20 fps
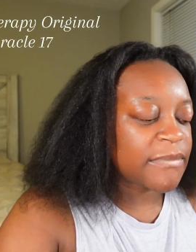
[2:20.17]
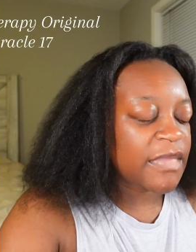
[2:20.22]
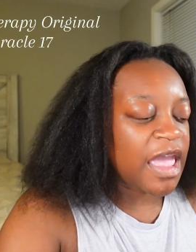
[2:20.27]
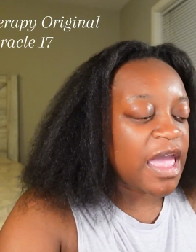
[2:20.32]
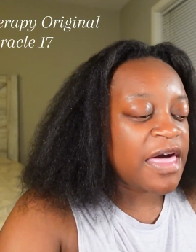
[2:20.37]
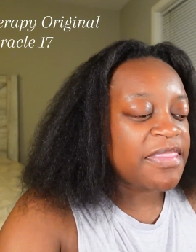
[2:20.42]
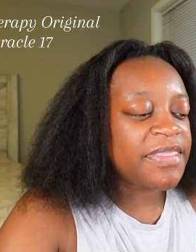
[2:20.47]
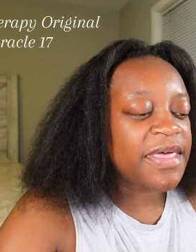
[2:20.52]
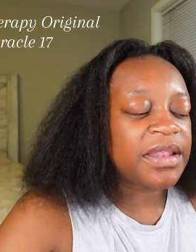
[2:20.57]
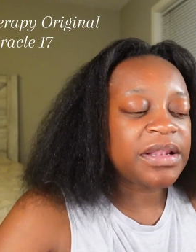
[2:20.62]

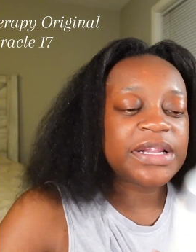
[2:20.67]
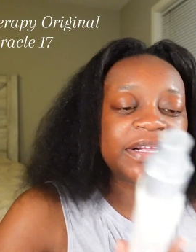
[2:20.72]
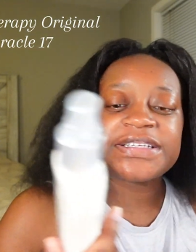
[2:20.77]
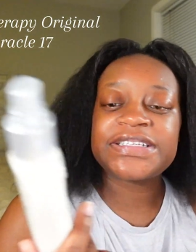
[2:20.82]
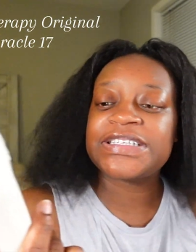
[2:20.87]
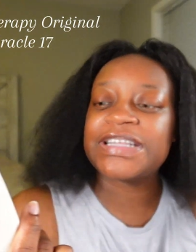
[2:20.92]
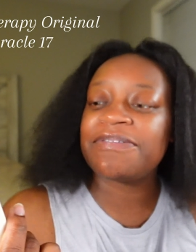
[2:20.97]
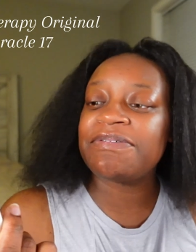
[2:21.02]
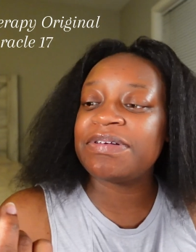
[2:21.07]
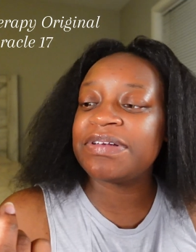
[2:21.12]
And then the
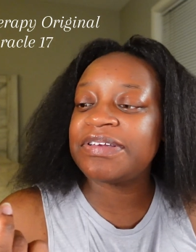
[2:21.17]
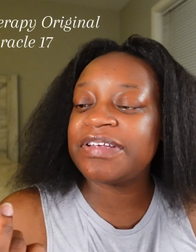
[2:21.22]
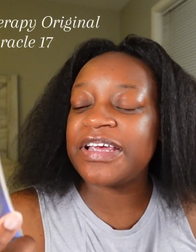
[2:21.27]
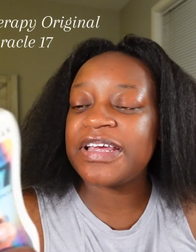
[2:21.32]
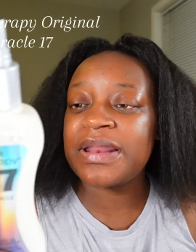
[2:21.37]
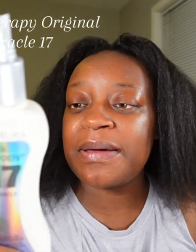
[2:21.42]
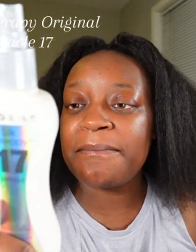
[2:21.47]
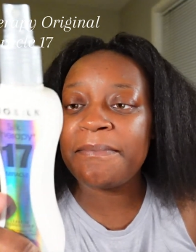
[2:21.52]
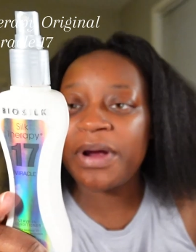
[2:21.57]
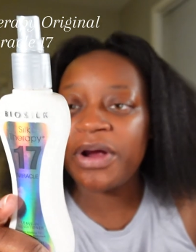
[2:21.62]

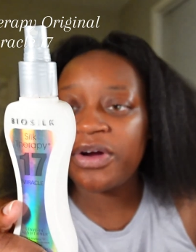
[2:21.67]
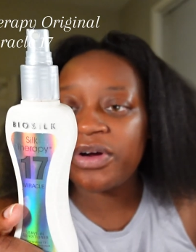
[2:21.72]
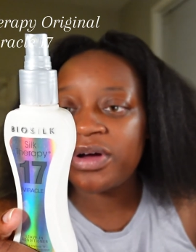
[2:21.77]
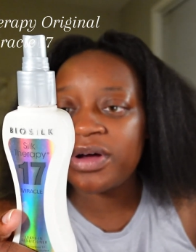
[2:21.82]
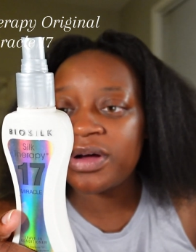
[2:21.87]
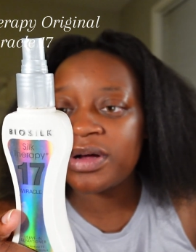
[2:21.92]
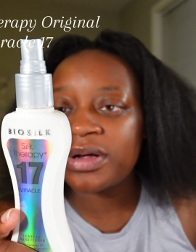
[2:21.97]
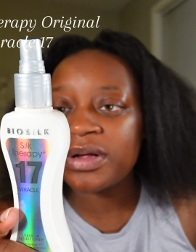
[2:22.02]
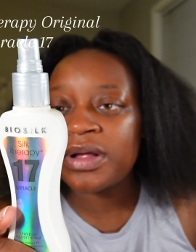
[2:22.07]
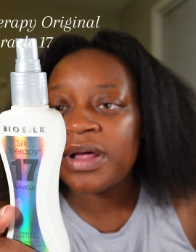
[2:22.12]
17
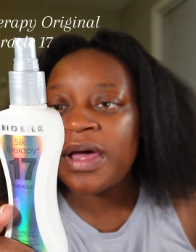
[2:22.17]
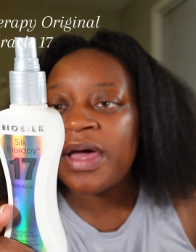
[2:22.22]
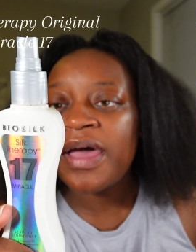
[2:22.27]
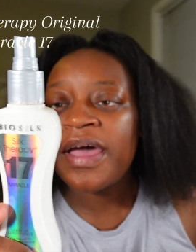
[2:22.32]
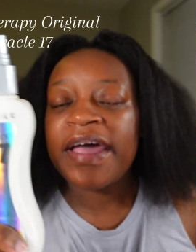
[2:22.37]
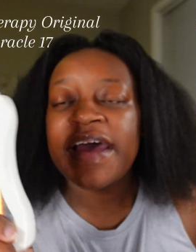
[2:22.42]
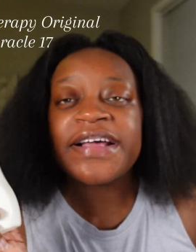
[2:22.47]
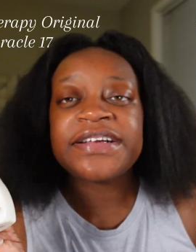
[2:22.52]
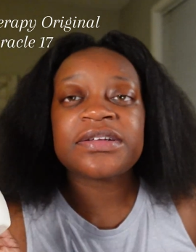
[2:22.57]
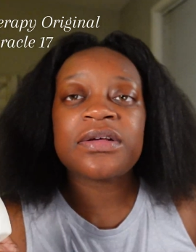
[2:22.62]
Miracle,
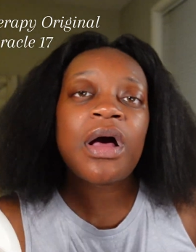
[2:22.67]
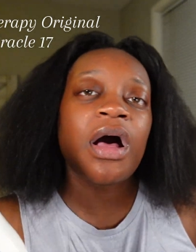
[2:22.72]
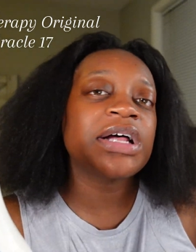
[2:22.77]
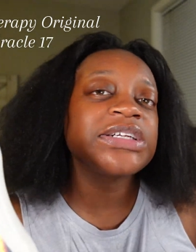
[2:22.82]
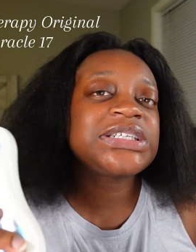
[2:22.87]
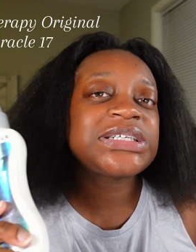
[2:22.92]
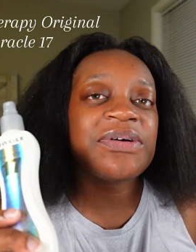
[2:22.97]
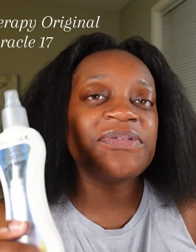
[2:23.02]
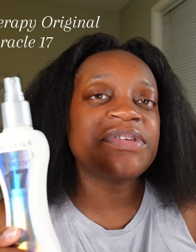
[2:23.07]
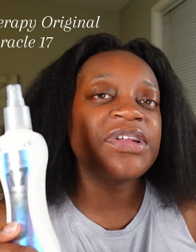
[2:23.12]
it's
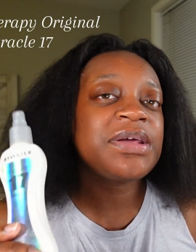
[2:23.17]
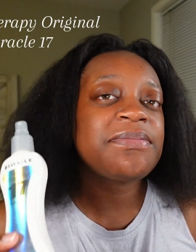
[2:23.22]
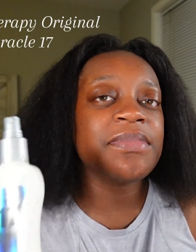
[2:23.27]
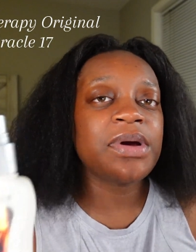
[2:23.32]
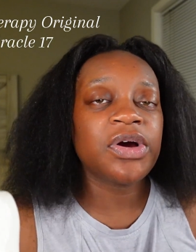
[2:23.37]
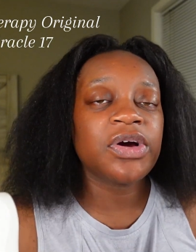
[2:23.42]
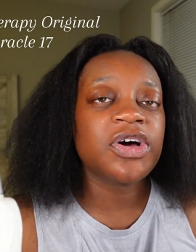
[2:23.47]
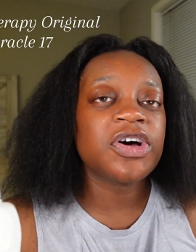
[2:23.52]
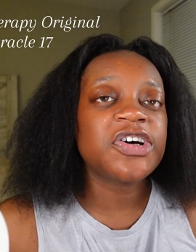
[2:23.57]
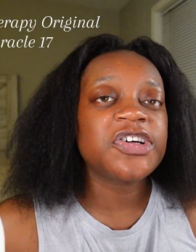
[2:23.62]
called 17
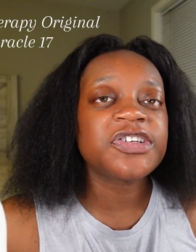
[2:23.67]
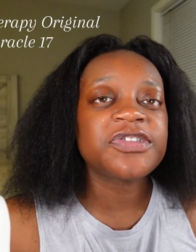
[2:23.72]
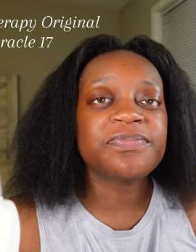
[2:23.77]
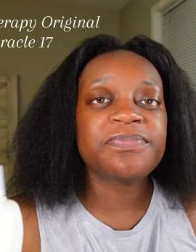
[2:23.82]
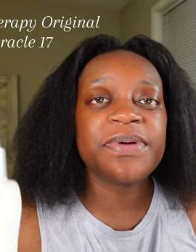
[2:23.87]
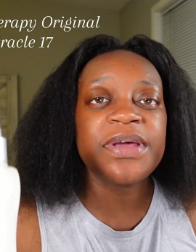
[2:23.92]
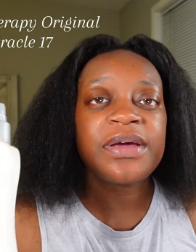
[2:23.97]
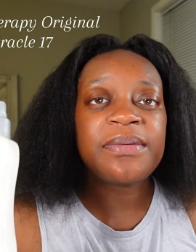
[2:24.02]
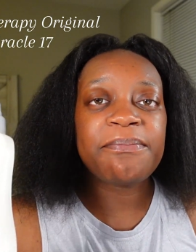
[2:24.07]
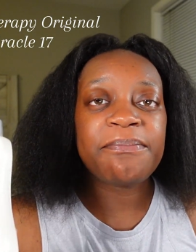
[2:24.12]

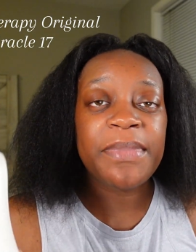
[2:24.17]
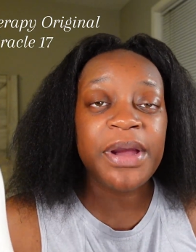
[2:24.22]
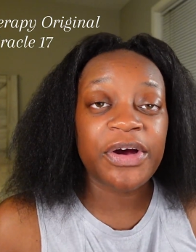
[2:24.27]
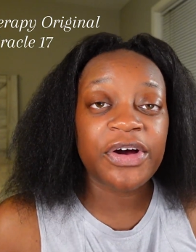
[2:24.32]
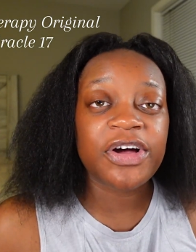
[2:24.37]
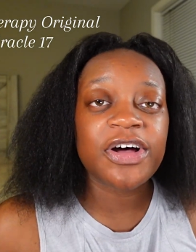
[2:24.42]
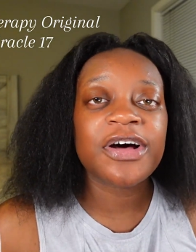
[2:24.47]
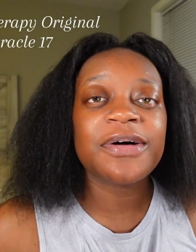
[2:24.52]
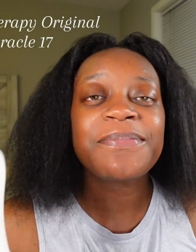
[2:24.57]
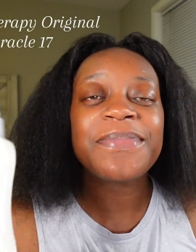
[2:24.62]

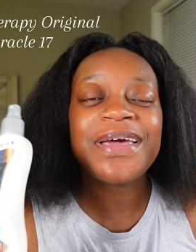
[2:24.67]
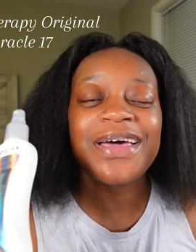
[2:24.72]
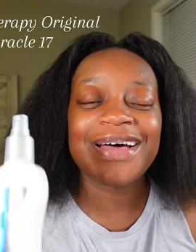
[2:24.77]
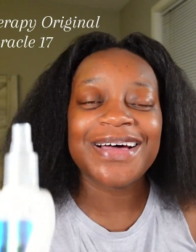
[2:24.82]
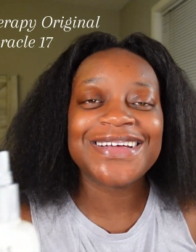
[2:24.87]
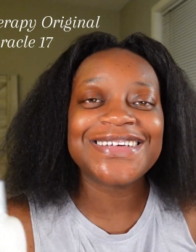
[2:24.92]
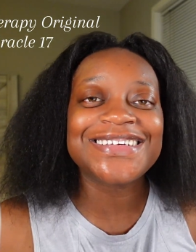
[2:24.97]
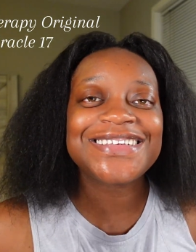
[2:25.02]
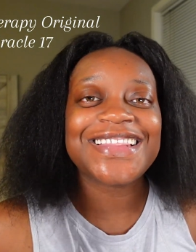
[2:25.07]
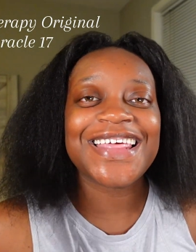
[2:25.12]
Miracle
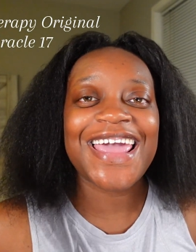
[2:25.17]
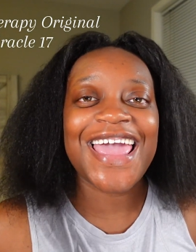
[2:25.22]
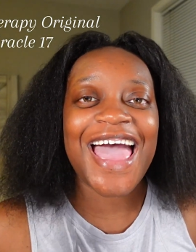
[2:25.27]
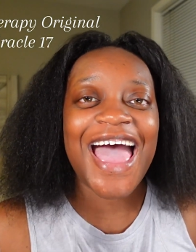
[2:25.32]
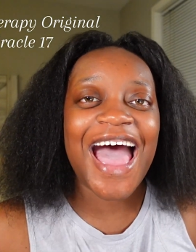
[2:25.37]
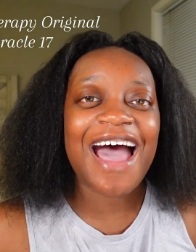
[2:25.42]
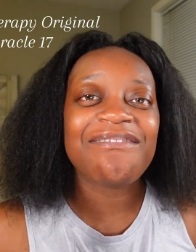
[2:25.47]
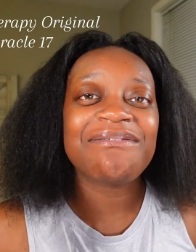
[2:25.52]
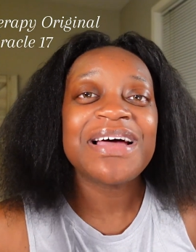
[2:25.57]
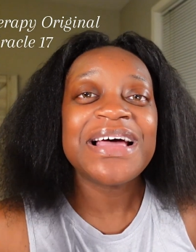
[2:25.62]
because they
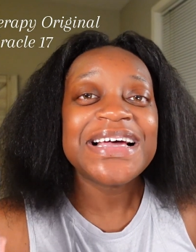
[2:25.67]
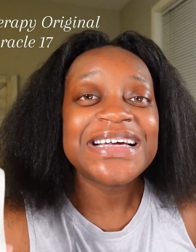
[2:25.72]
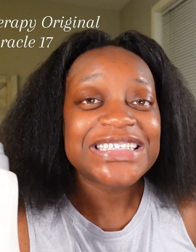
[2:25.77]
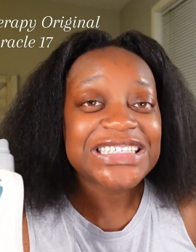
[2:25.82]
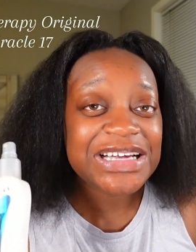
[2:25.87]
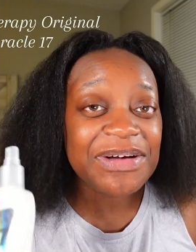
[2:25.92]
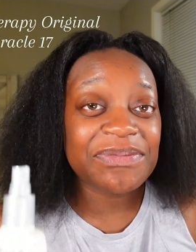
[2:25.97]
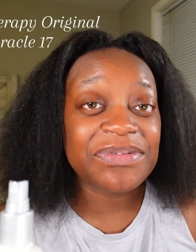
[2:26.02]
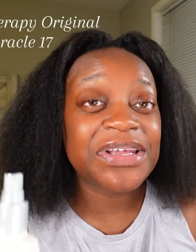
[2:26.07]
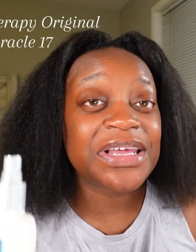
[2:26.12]
have
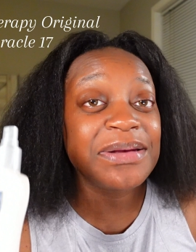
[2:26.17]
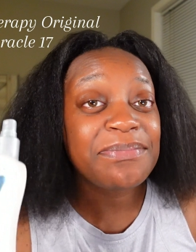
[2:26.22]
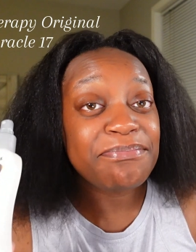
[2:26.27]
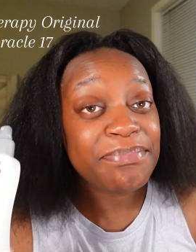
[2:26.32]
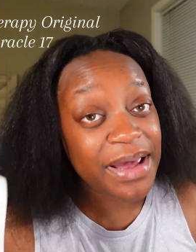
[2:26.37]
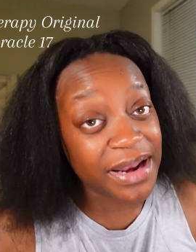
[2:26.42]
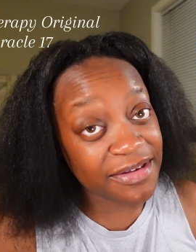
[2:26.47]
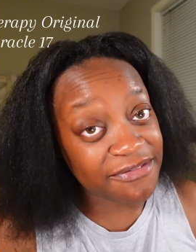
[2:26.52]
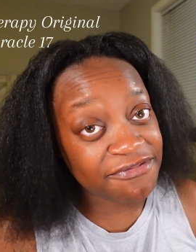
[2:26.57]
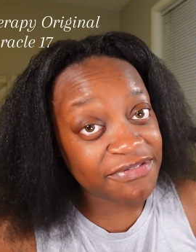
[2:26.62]
17
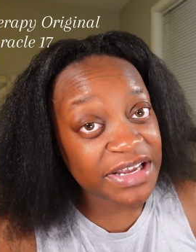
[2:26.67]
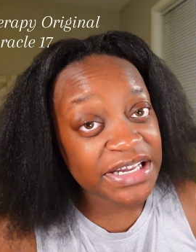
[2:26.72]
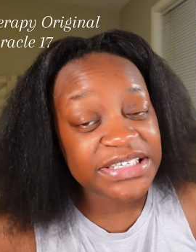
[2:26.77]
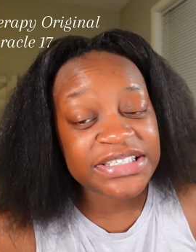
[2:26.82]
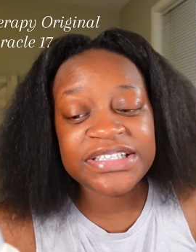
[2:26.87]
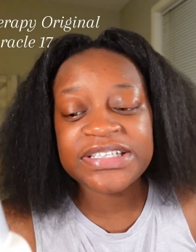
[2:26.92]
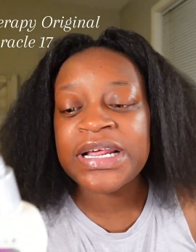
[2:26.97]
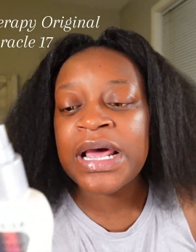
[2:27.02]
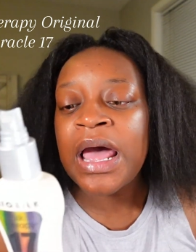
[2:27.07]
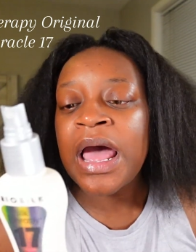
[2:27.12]

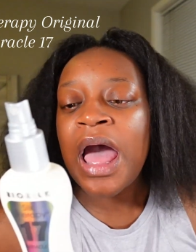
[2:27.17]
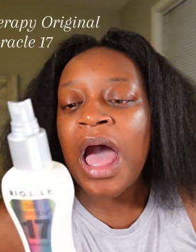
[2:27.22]
benefits.